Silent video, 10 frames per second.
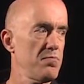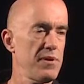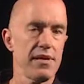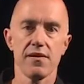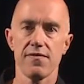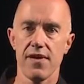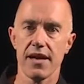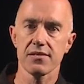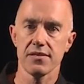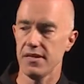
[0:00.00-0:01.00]
p of
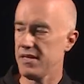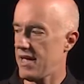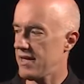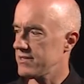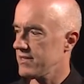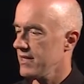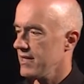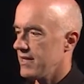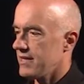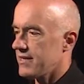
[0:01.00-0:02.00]
x dx,
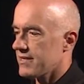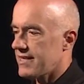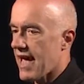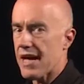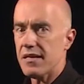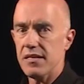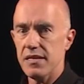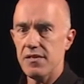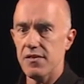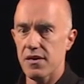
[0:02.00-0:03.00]
is
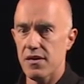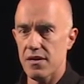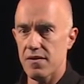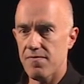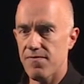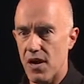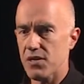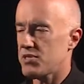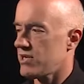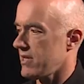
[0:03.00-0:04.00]
exactly the
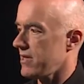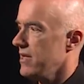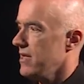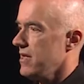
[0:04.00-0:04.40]
function